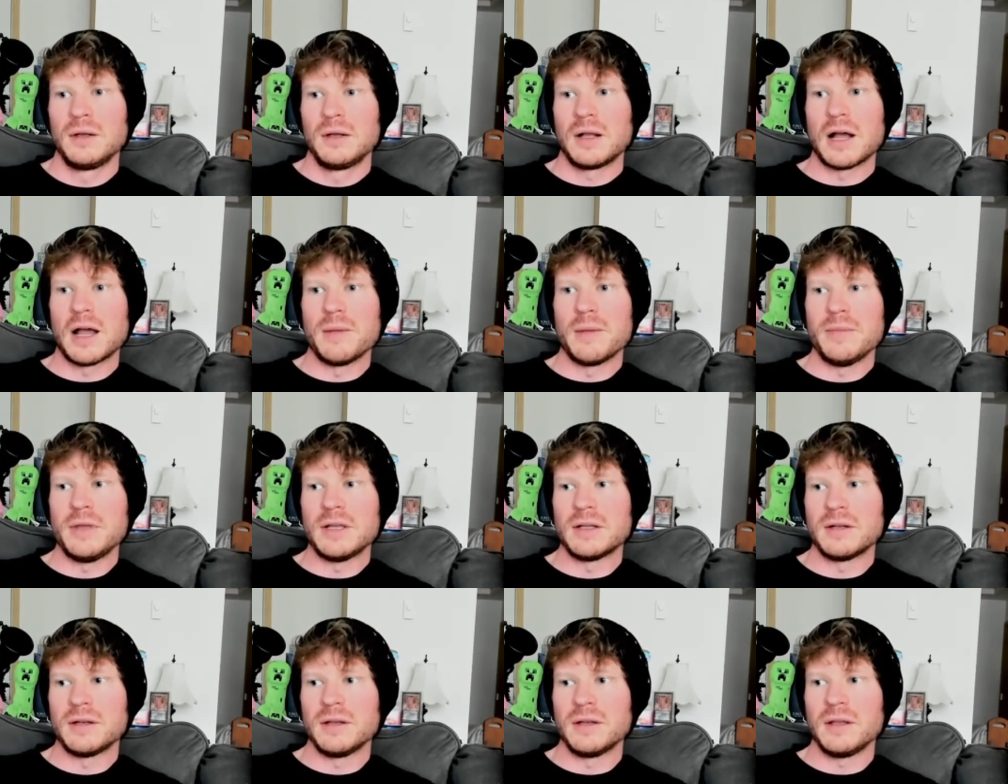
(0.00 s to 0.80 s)
I
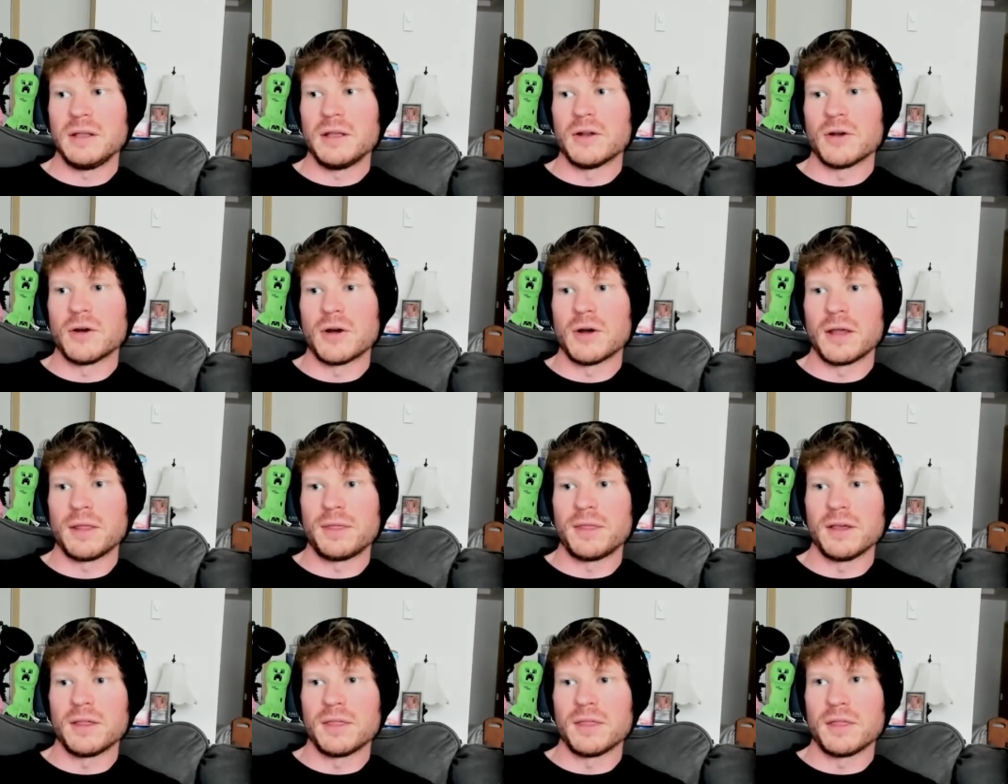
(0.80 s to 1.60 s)
mean, you know, I
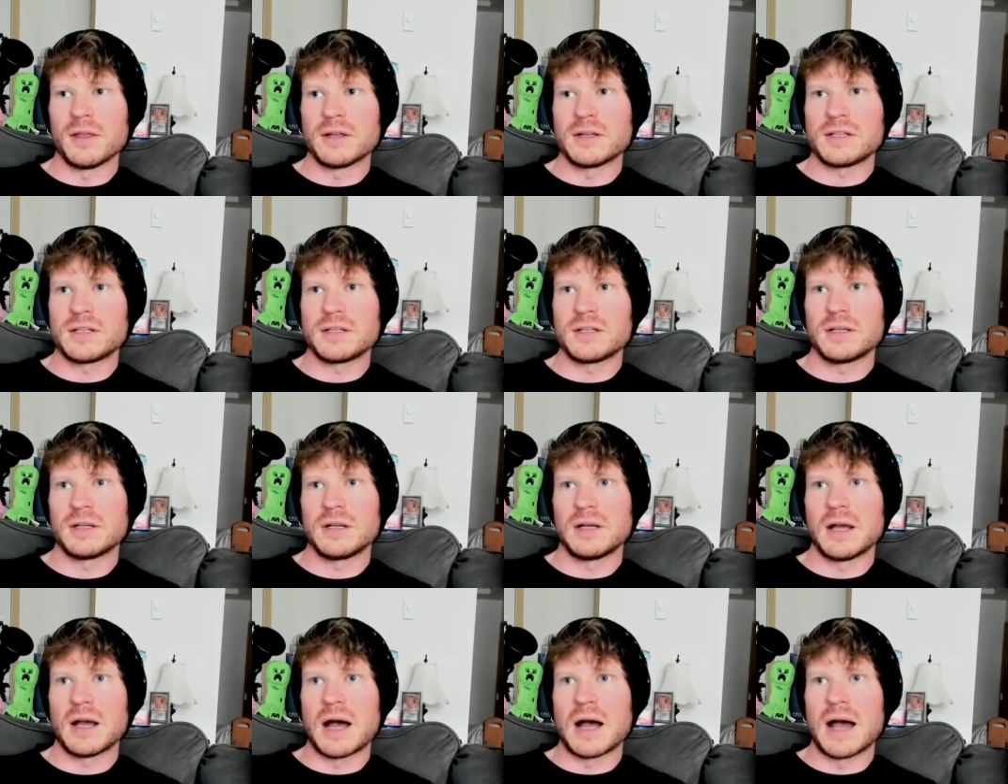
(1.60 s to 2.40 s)
think that
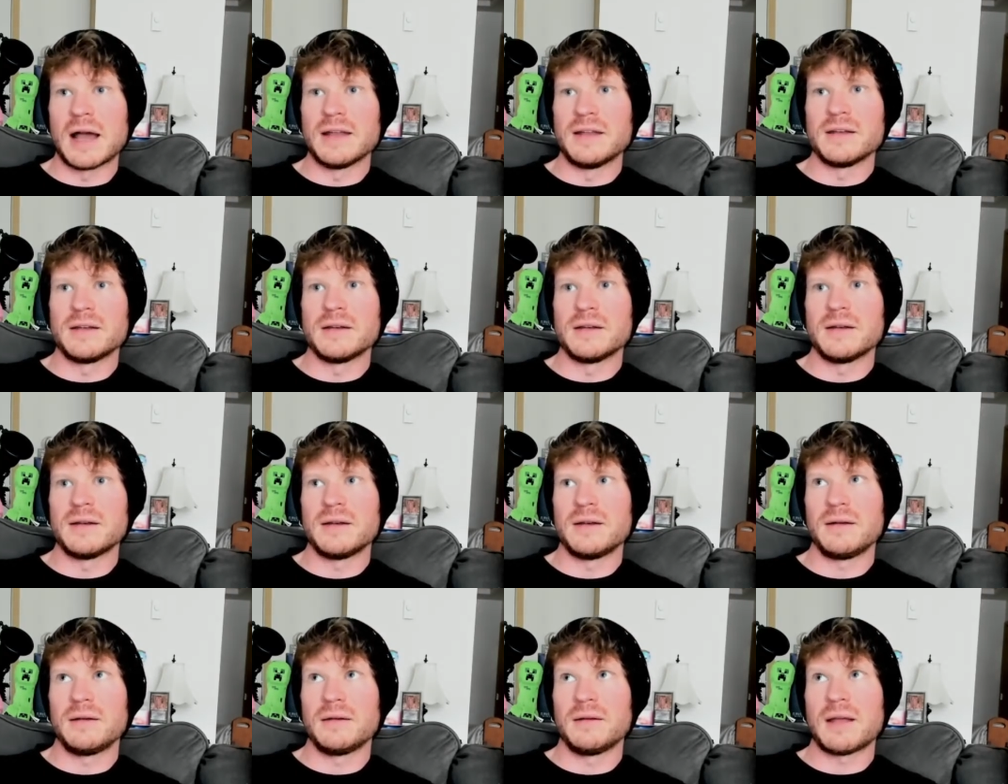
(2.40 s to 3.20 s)
I didn't
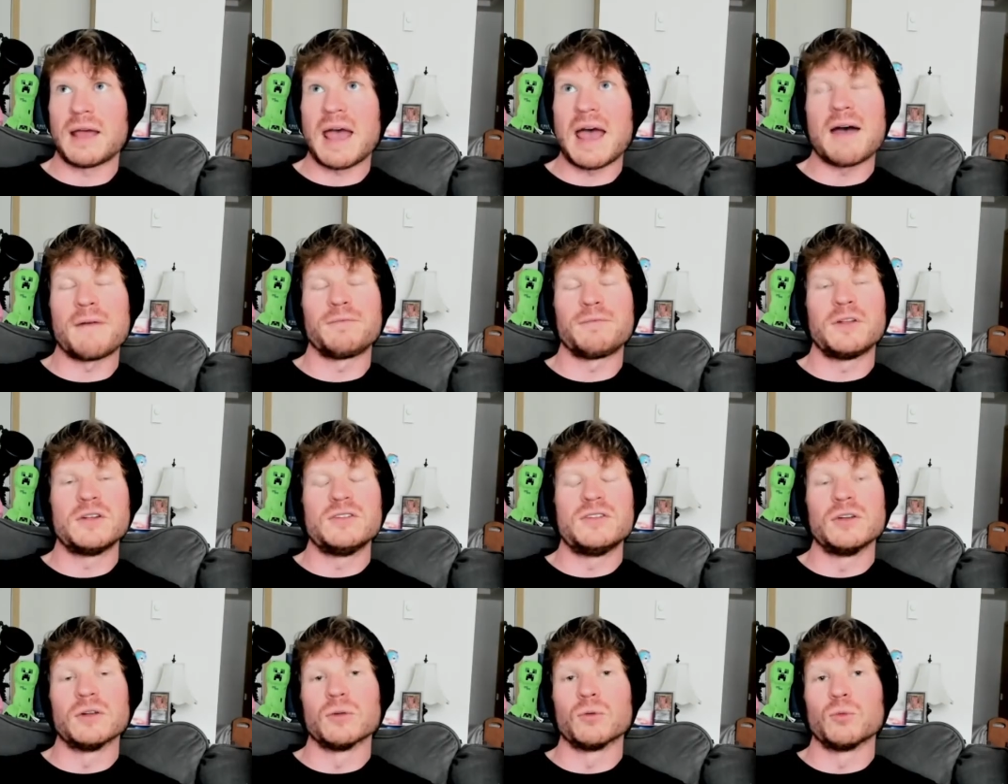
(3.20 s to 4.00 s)
have to
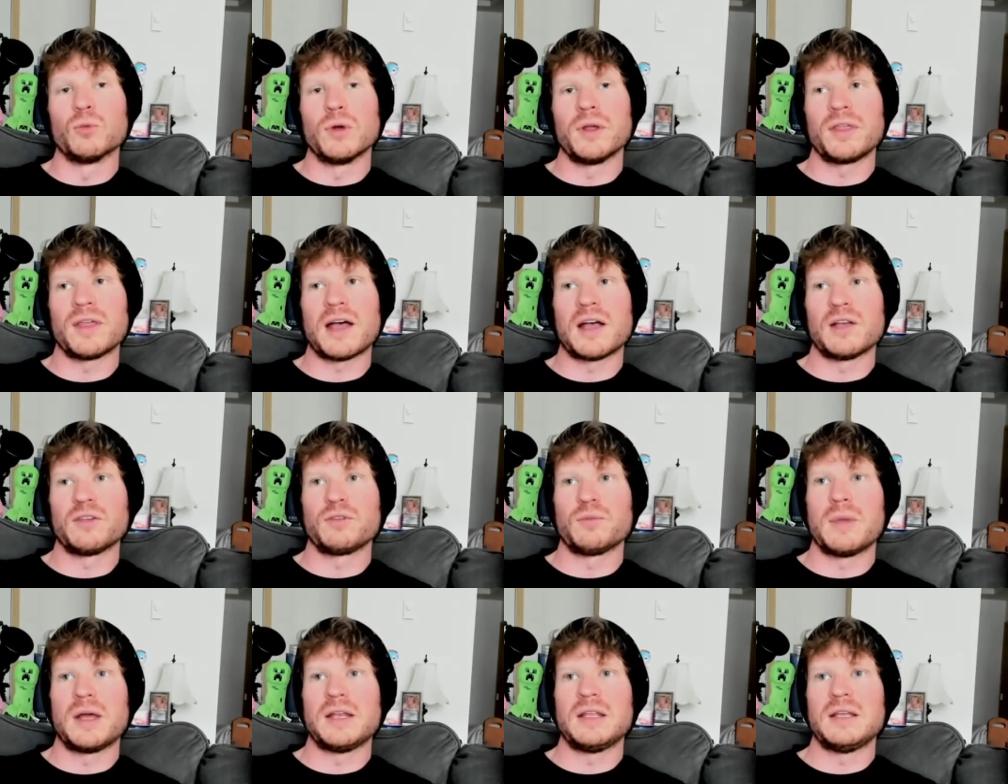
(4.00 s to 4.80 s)
deal with as
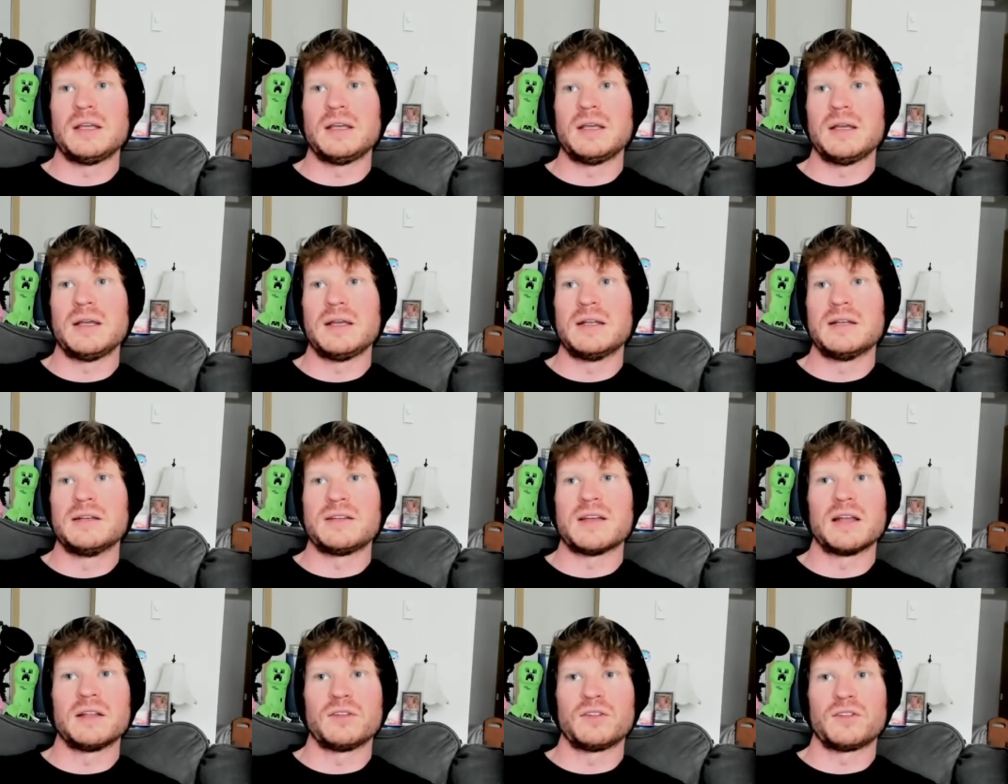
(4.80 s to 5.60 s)
many
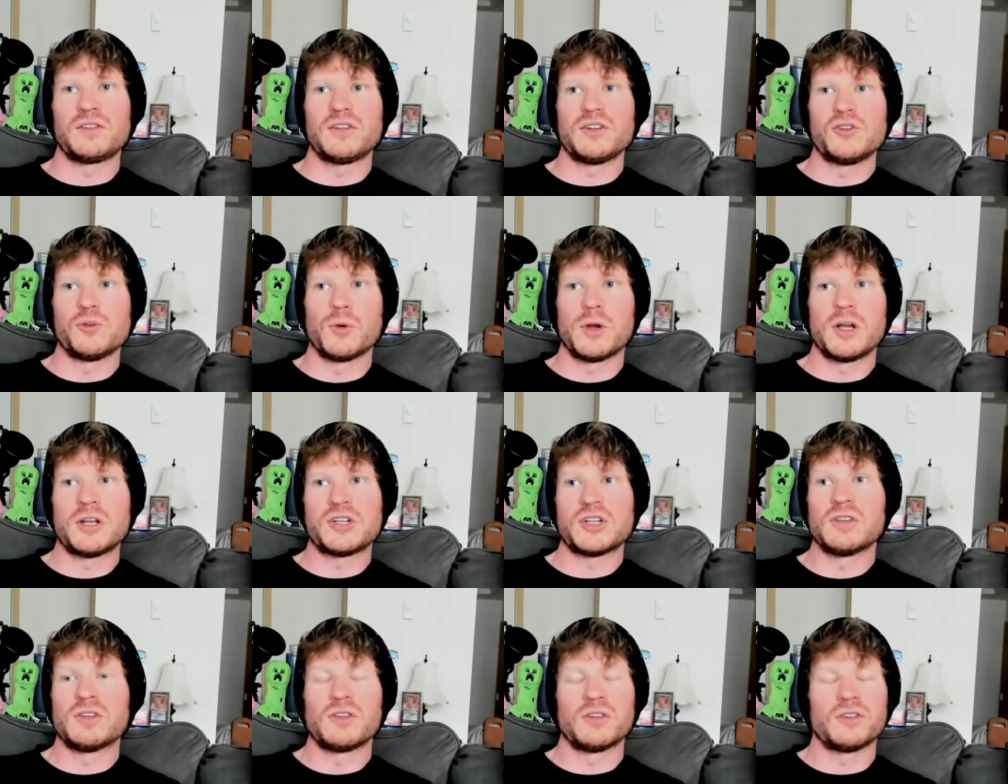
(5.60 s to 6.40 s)
intense
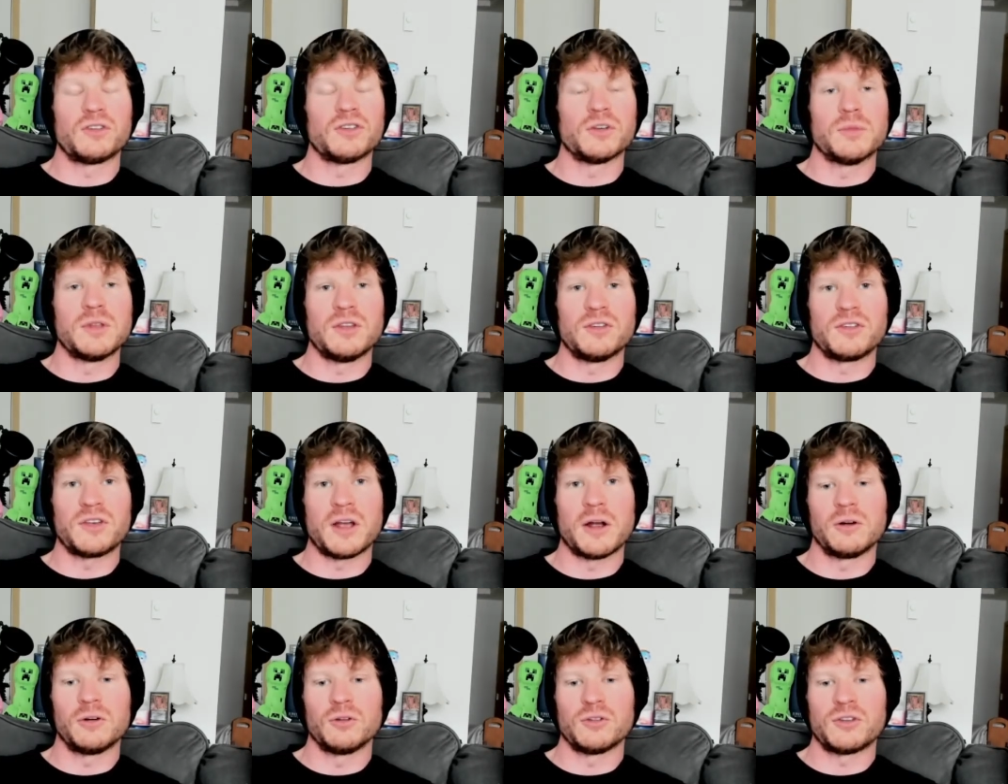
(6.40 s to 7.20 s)
situations as some of these
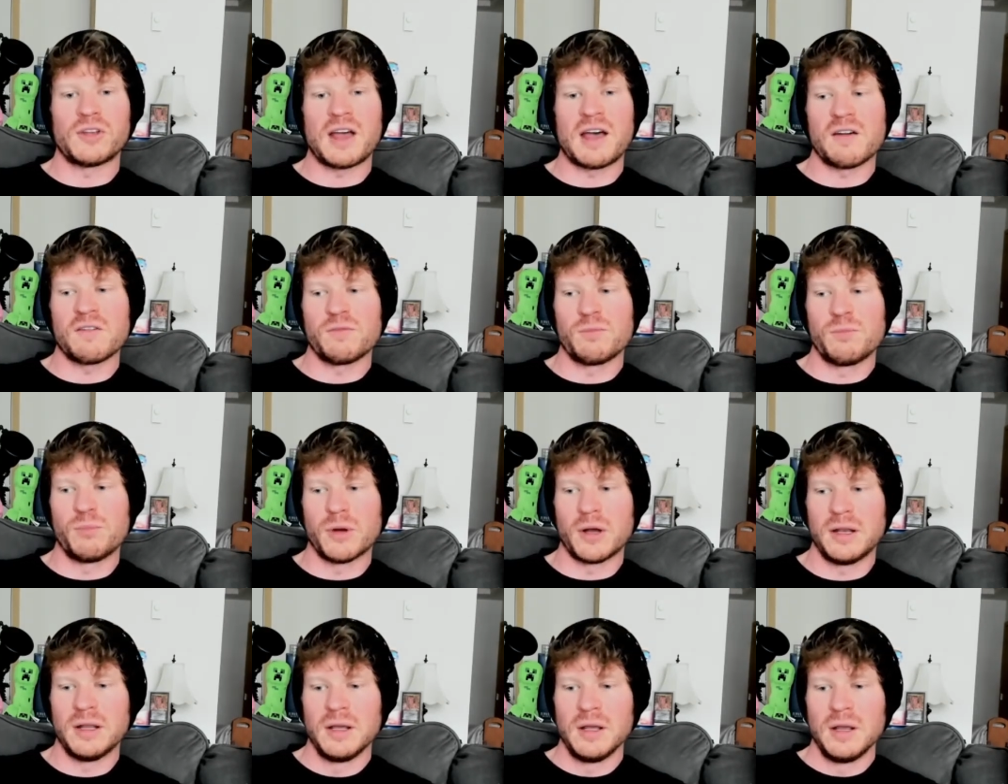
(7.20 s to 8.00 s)
characters have,
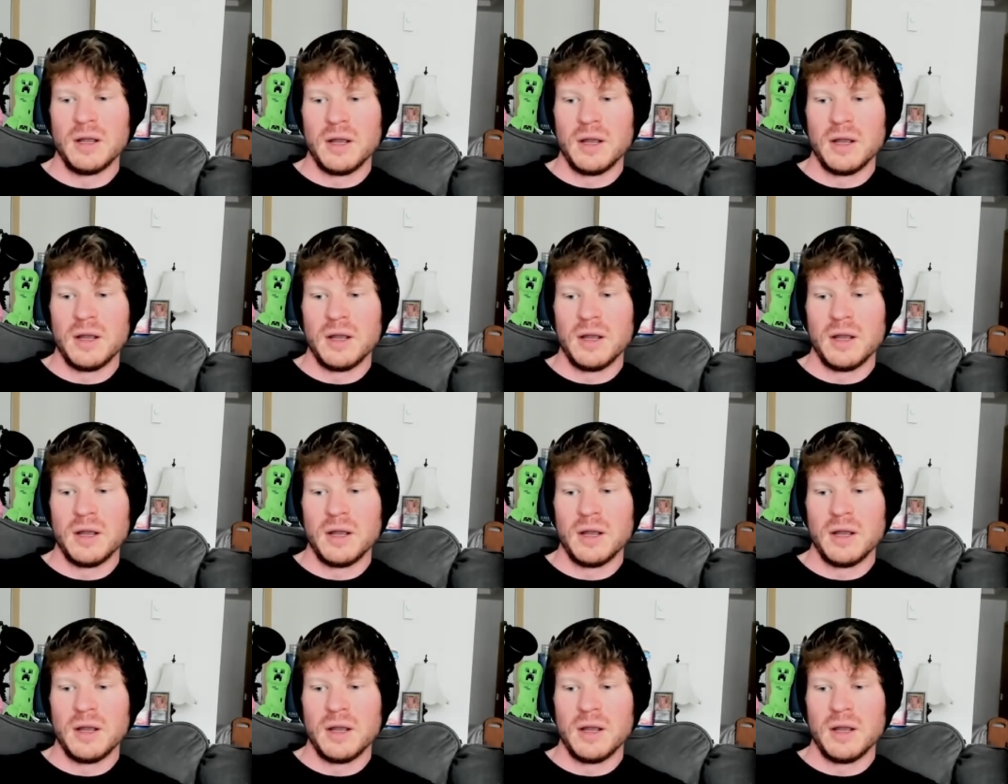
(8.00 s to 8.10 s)
but